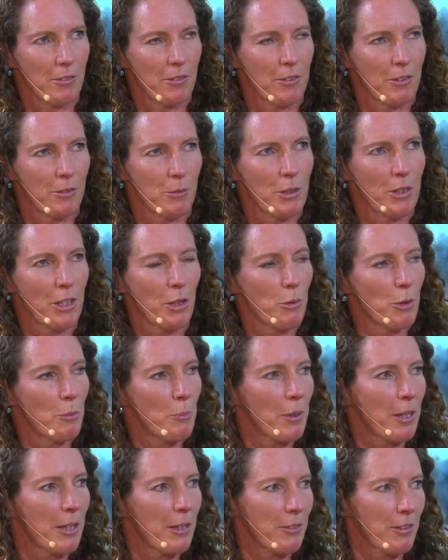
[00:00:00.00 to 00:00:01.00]
when they went
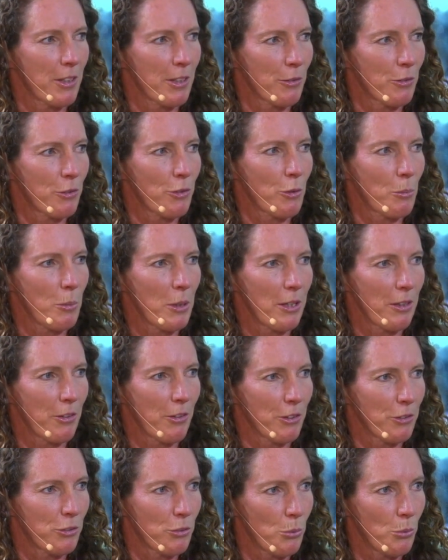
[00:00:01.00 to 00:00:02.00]
back down to the paddock,
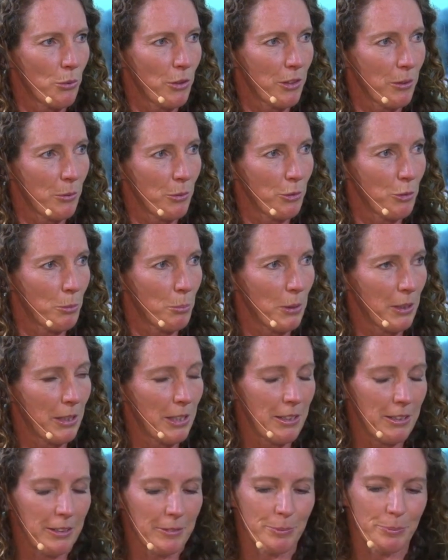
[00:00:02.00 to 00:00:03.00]
I saw that it was
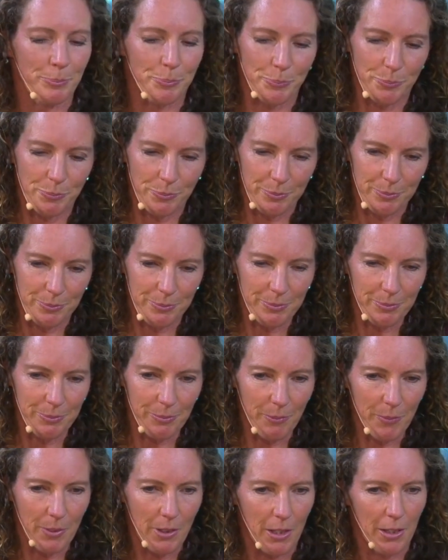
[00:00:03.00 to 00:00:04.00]
bleeding,
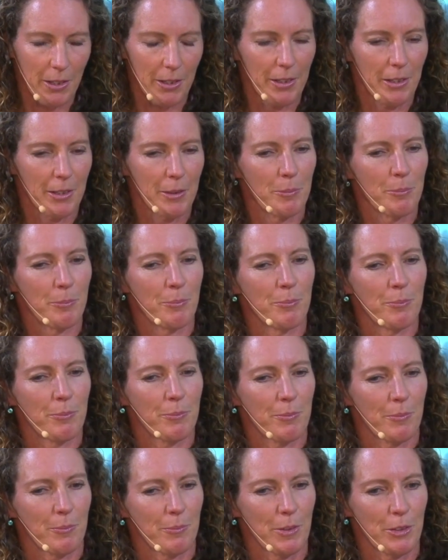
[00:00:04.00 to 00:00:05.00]

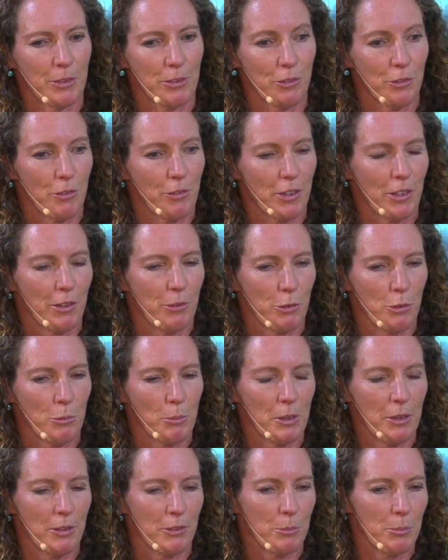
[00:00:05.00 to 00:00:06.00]
but didn't think it would
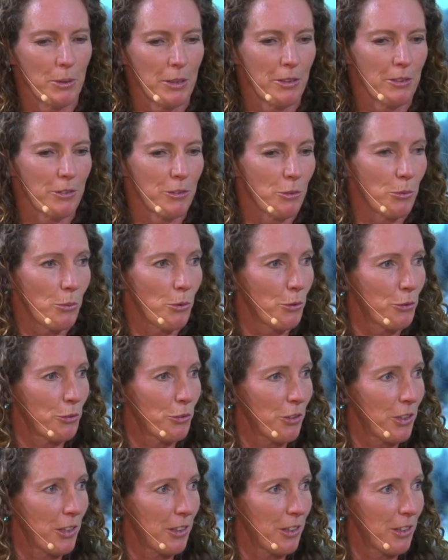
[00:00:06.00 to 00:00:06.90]
be as bad as it was. So then